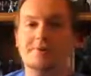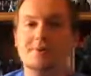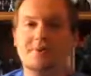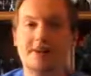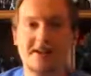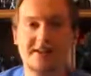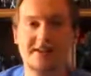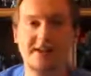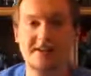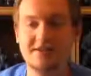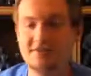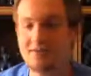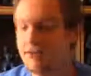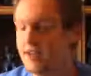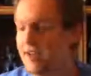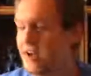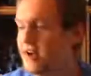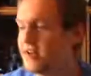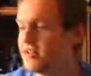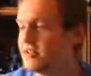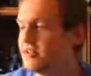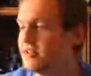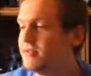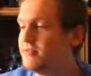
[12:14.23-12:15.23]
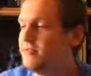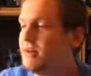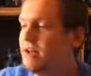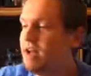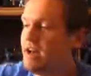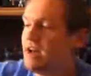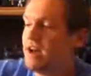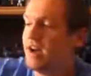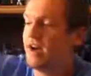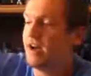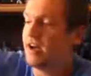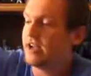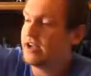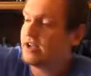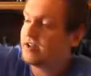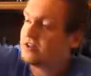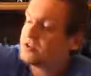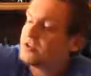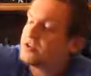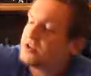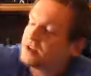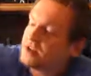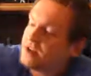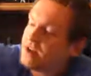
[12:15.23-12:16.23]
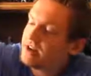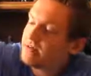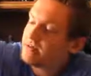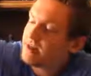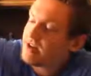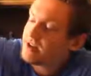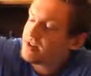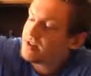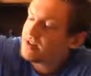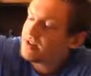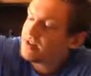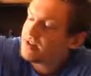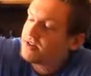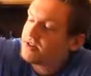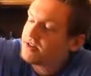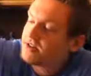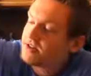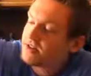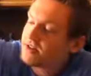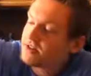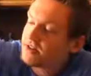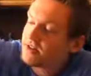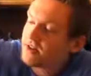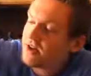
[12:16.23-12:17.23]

yeah, that's really awesome. Here's the Treadmaster